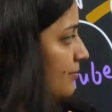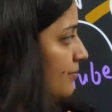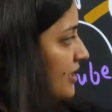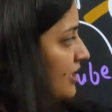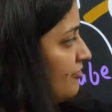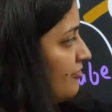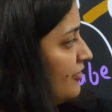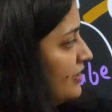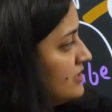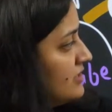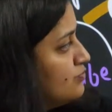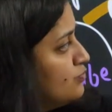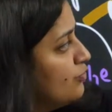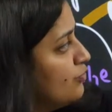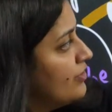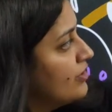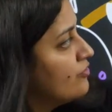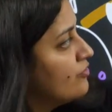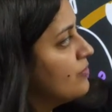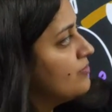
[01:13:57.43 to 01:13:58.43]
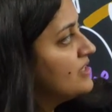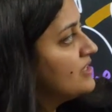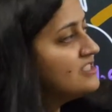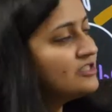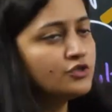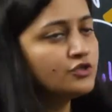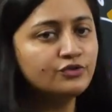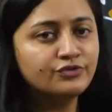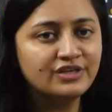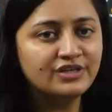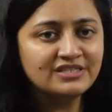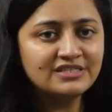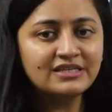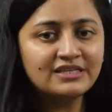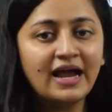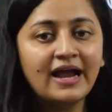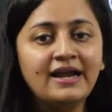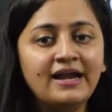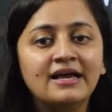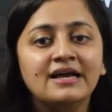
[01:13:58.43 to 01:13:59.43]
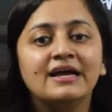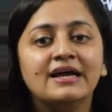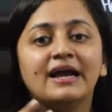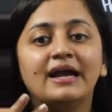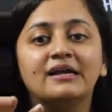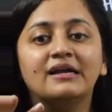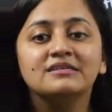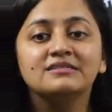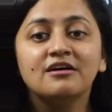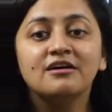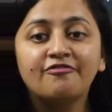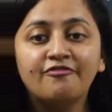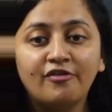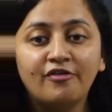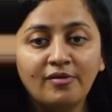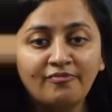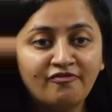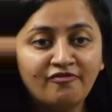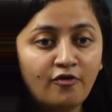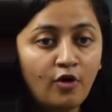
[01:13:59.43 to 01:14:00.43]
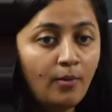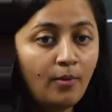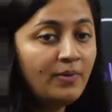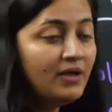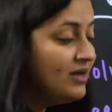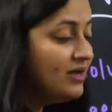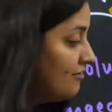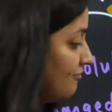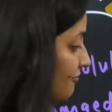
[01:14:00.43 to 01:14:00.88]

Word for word: but if it is moving from this to this side it is the flip-flop